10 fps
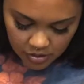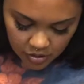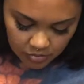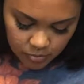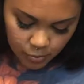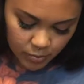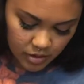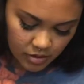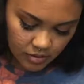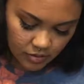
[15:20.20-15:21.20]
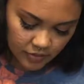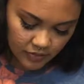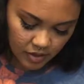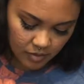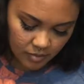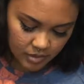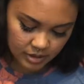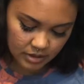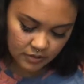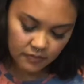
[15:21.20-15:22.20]
Oh, we've got
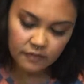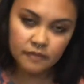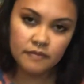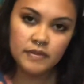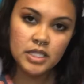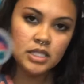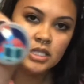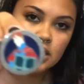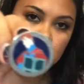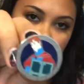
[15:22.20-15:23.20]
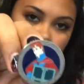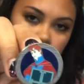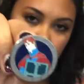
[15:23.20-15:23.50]
Prince Philip,